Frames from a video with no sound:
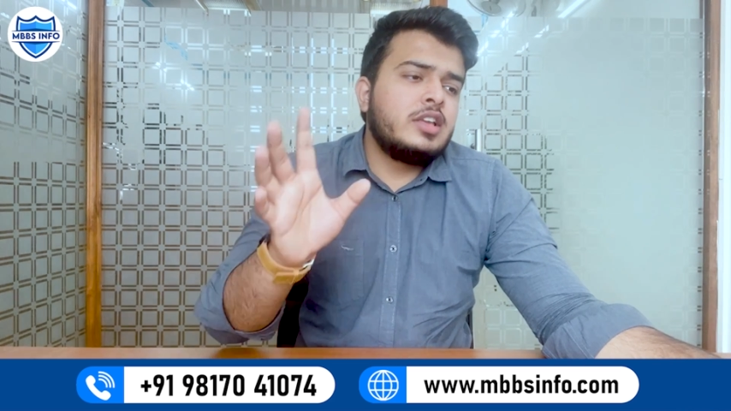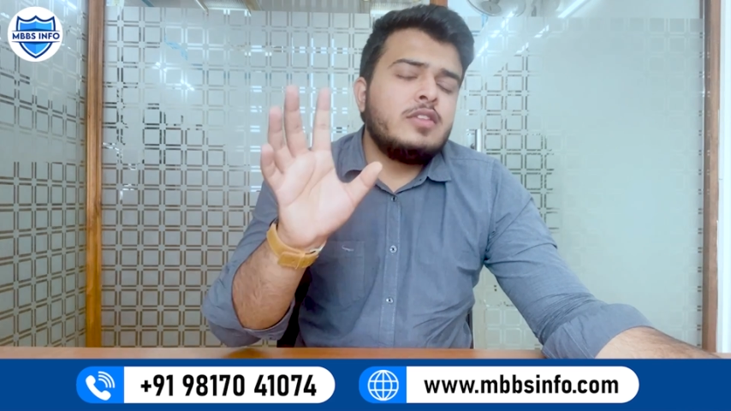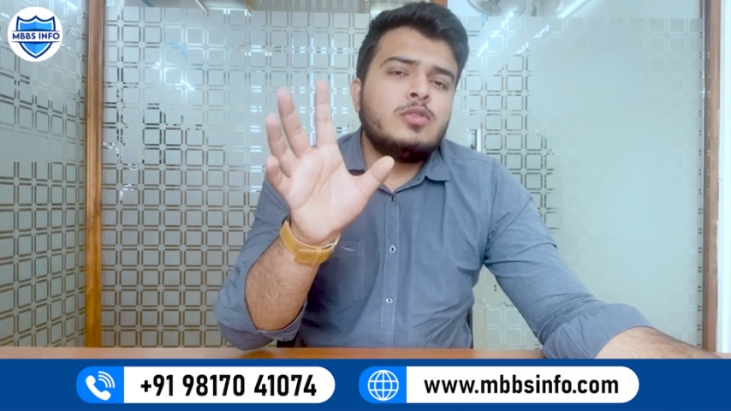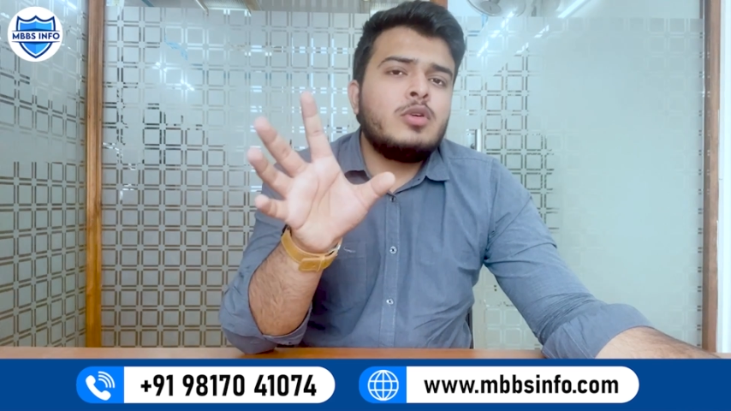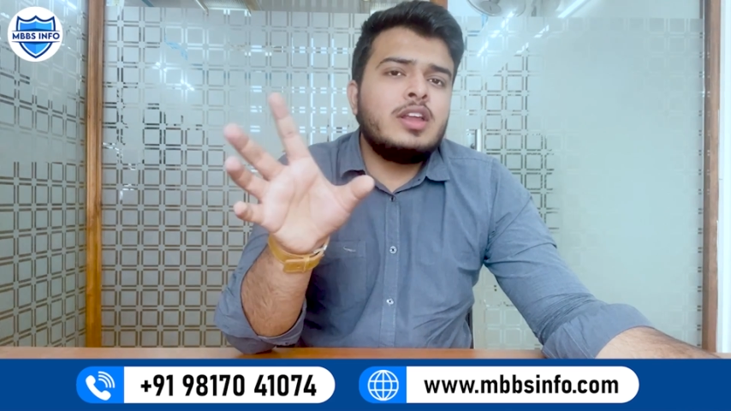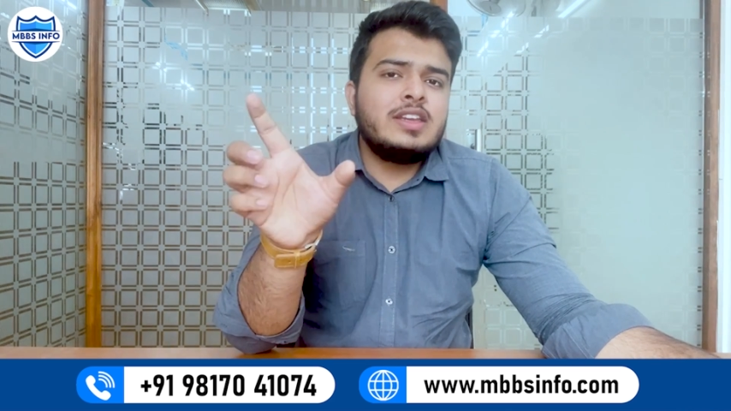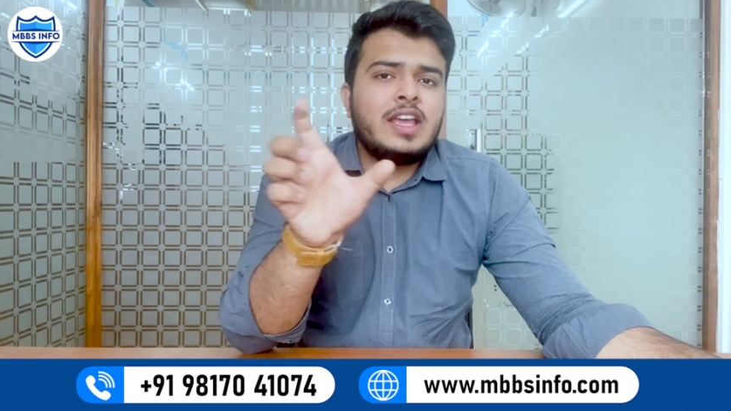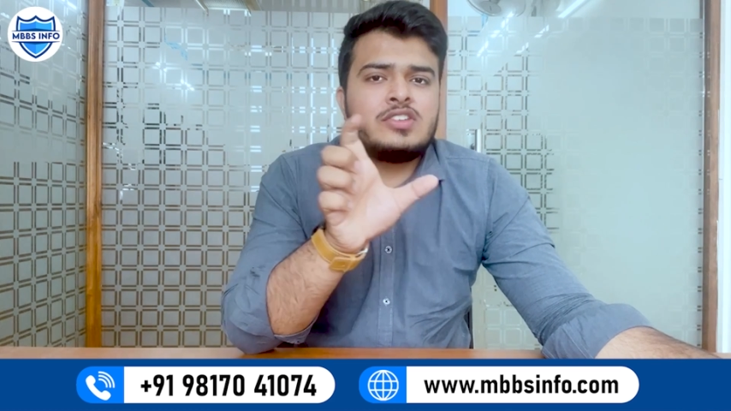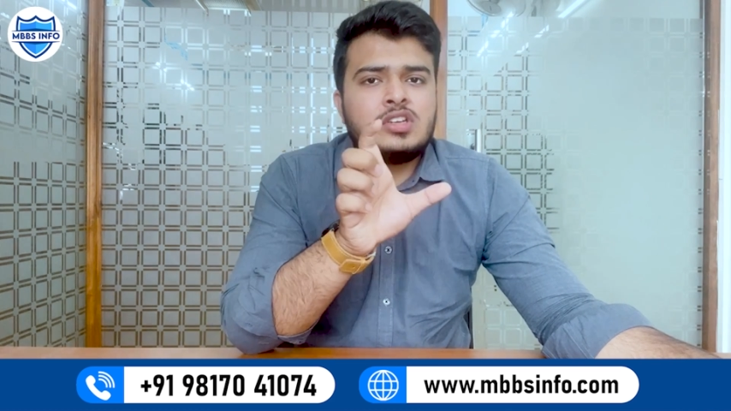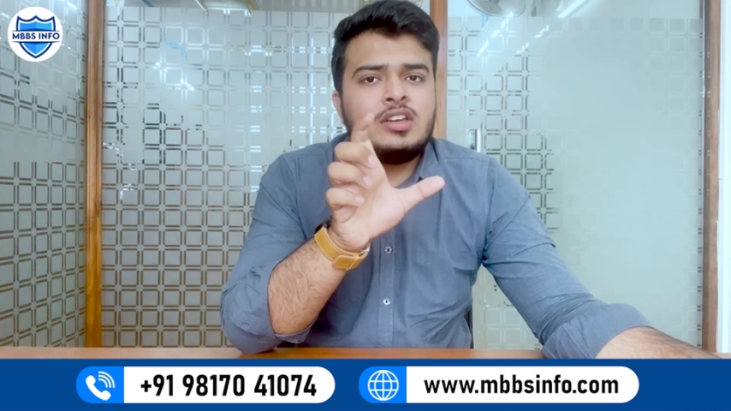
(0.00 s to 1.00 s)
give you a
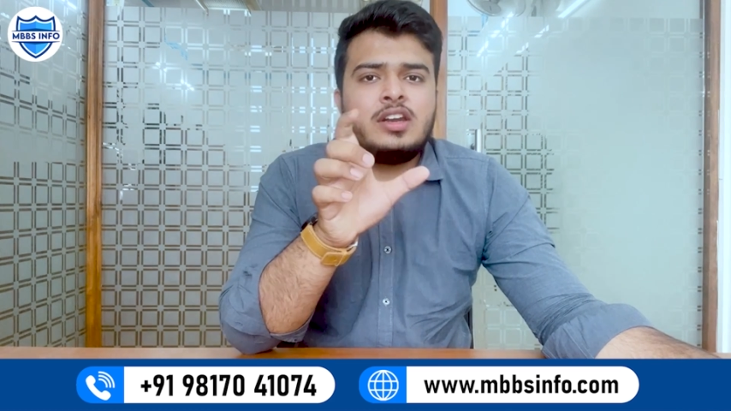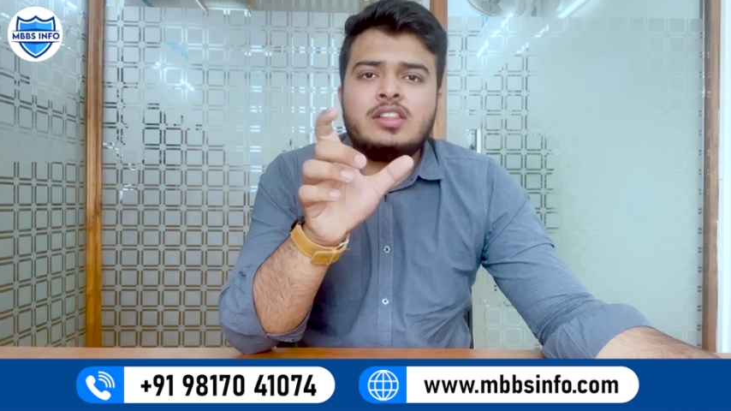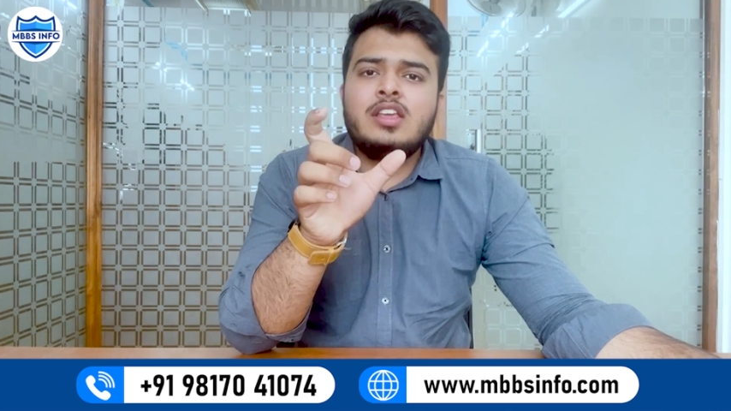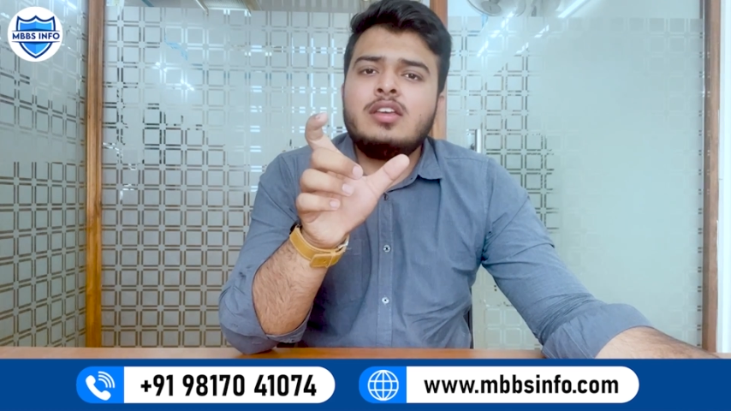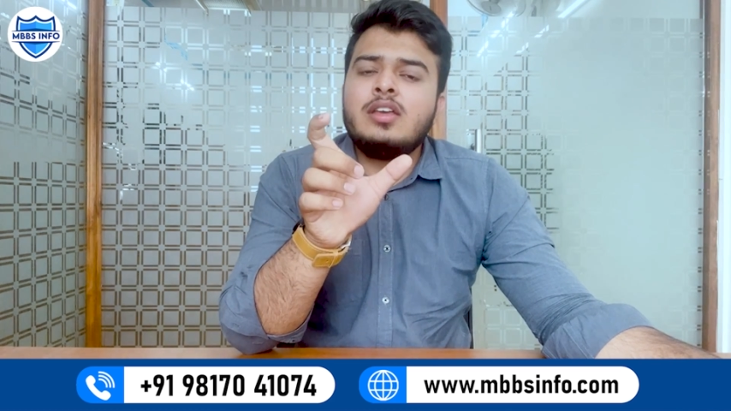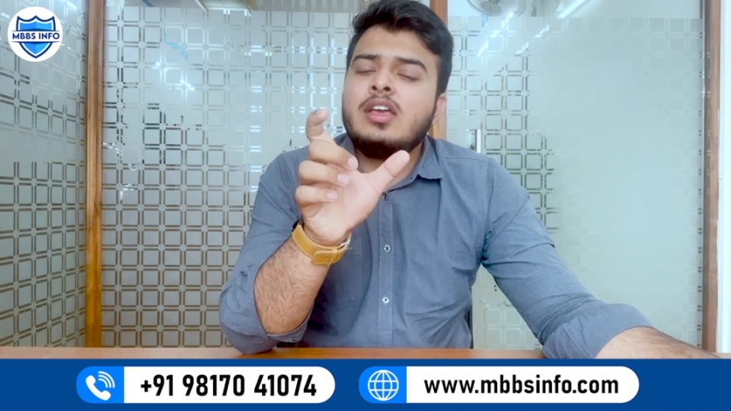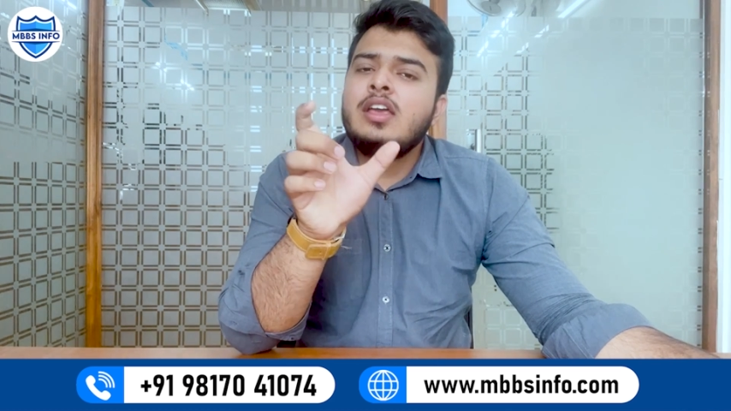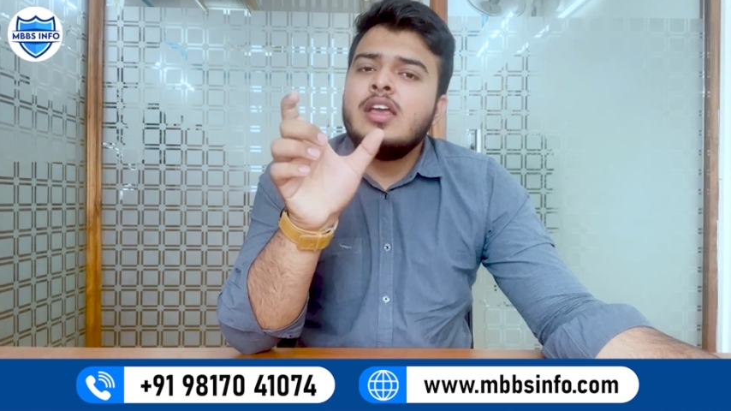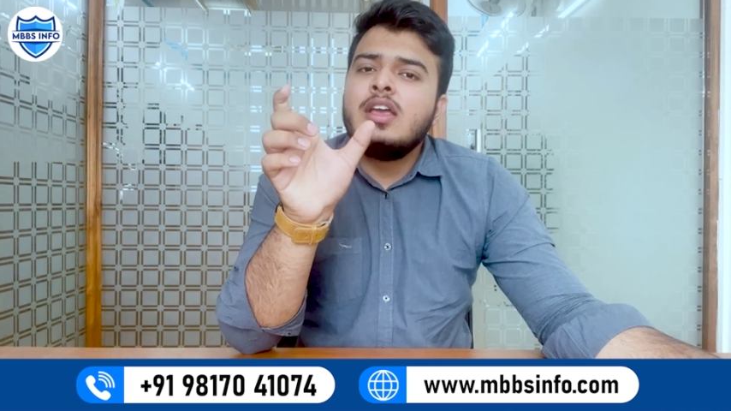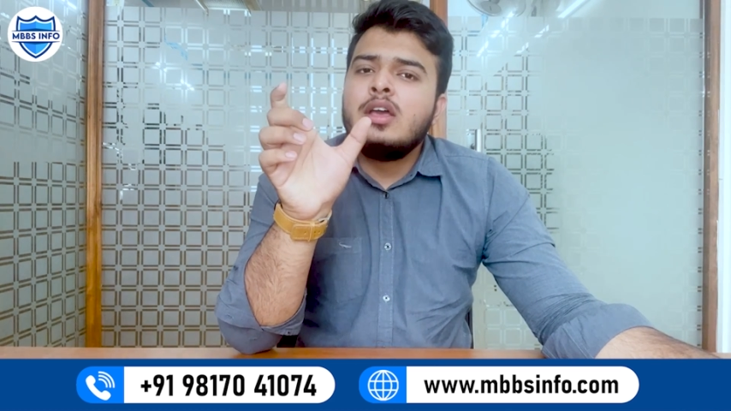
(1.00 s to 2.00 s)
reaction and they
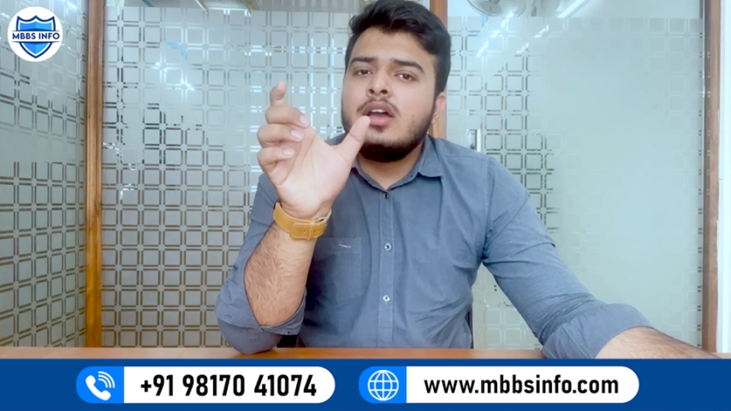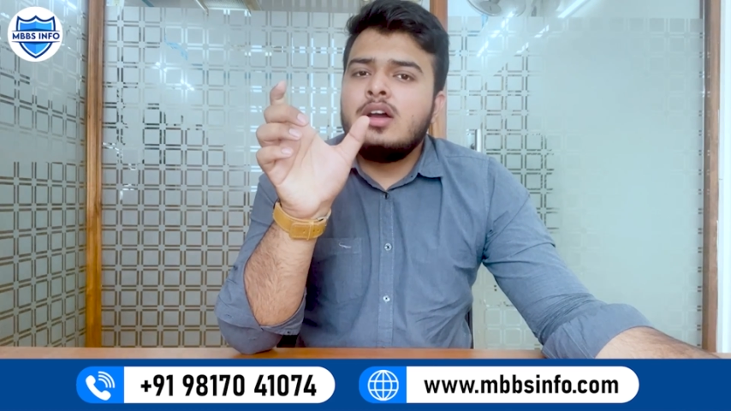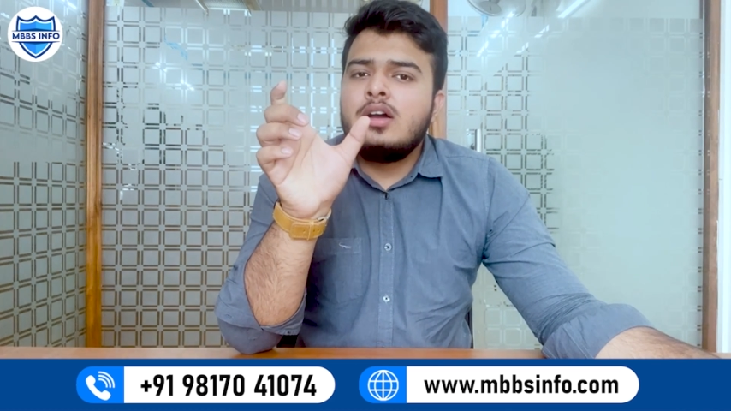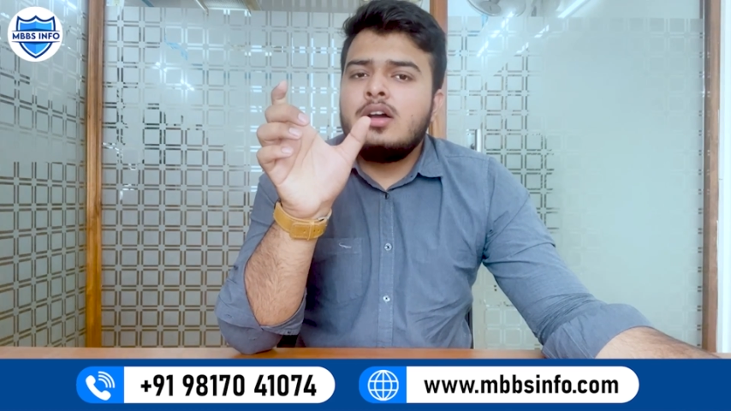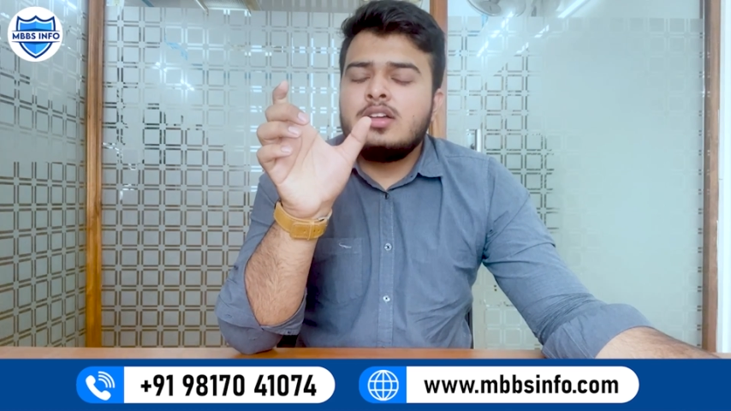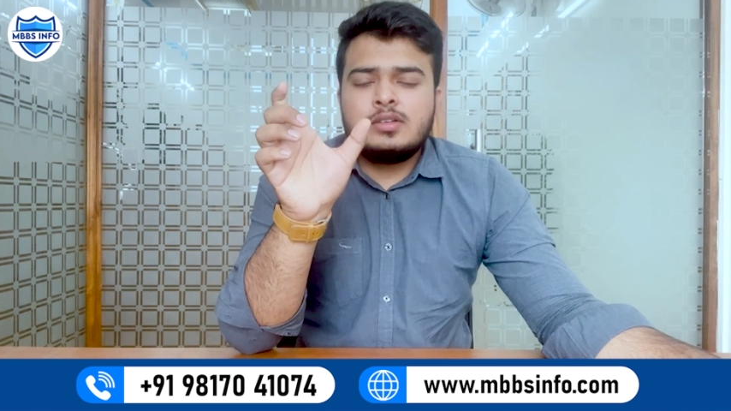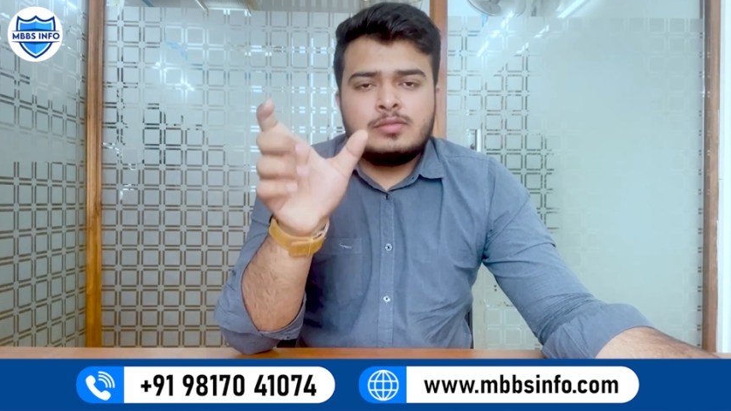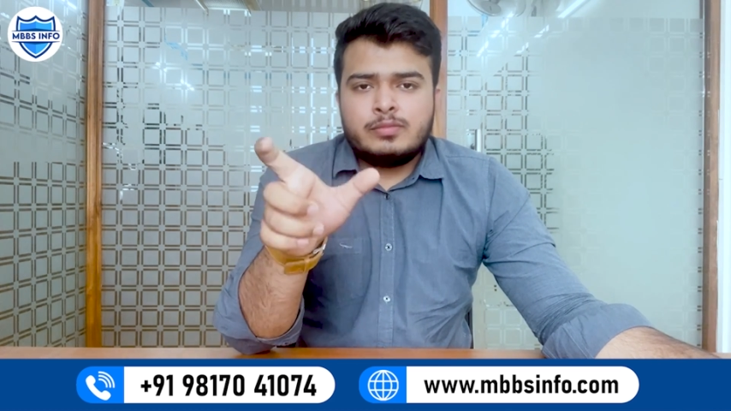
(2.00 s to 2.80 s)
uh,